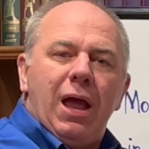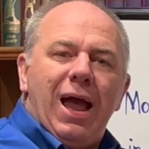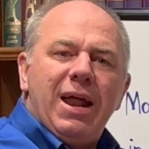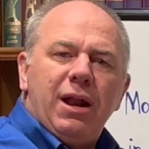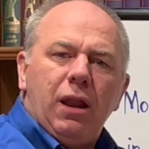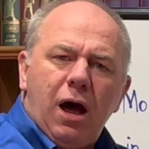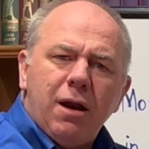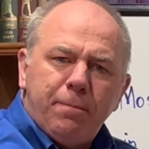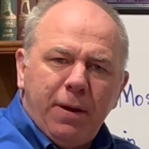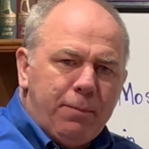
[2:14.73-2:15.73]
And there are
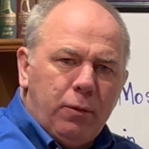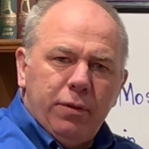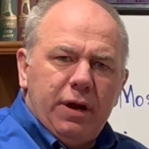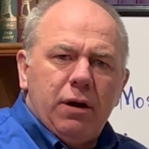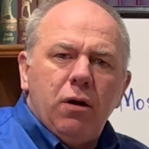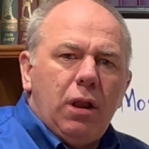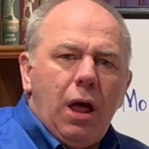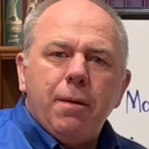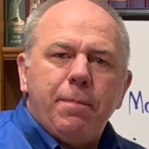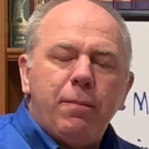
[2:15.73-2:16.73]
a
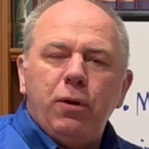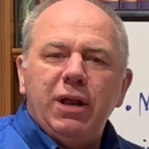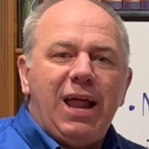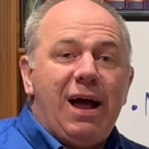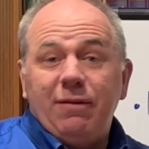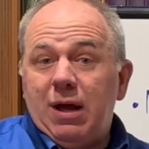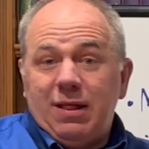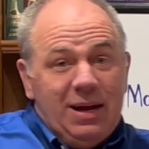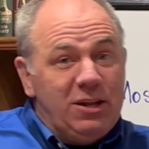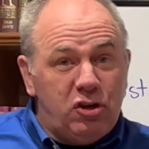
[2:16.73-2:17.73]
lot of people in life
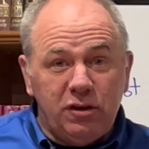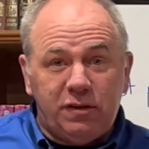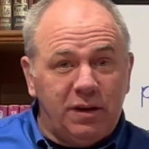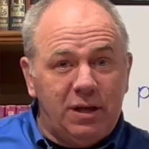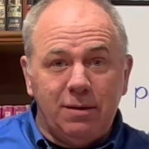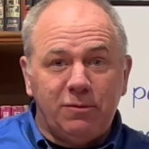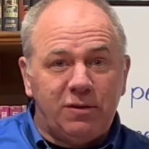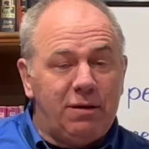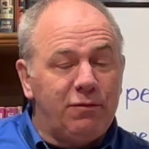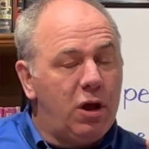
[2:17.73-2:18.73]
that just see
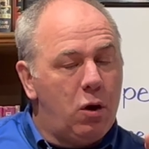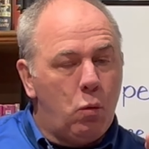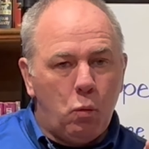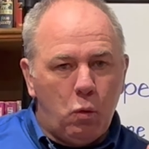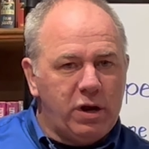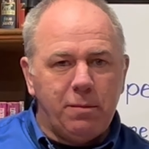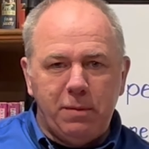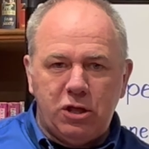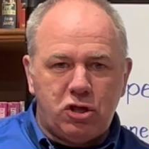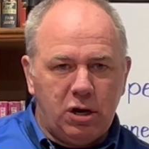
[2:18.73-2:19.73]
themselves
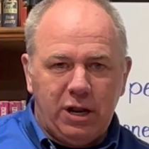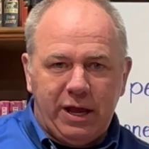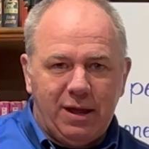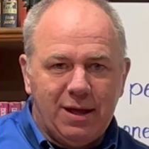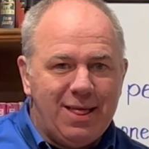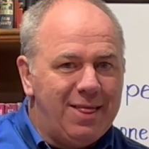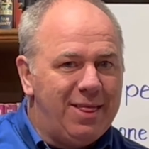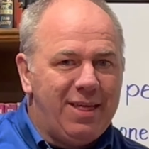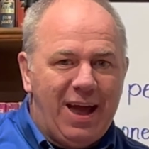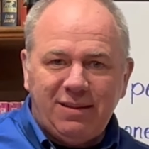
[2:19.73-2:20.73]
one-dimensionally.
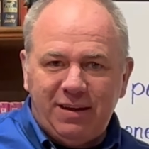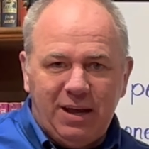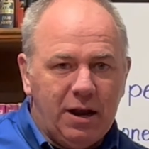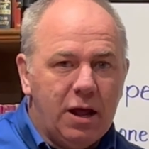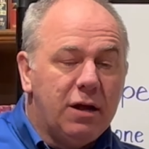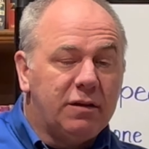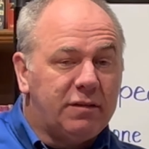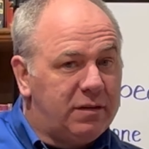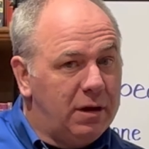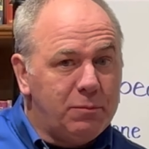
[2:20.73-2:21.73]
That's it.
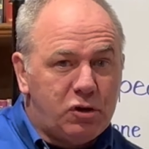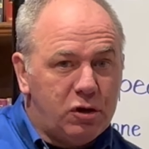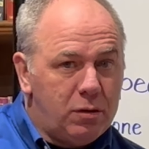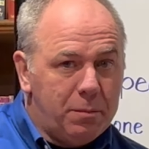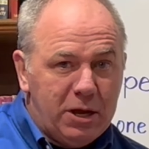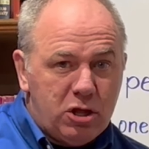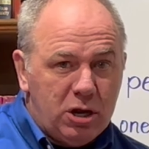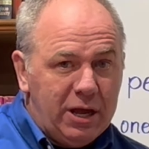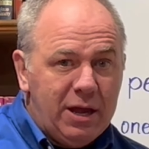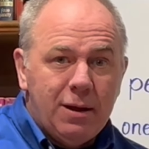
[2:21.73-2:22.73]
Some
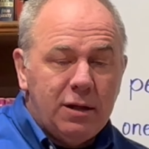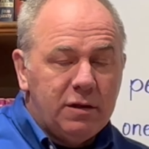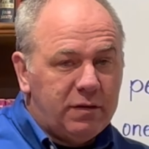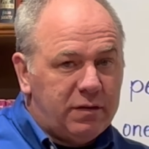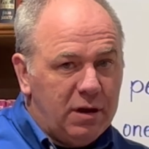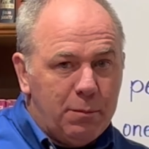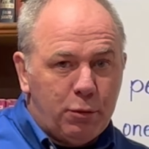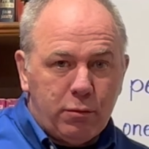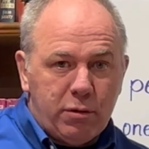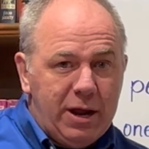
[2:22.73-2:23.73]
two-dimensionally, some
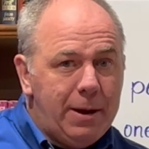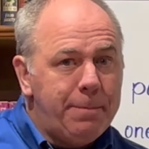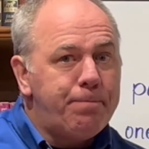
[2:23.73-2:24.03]
three.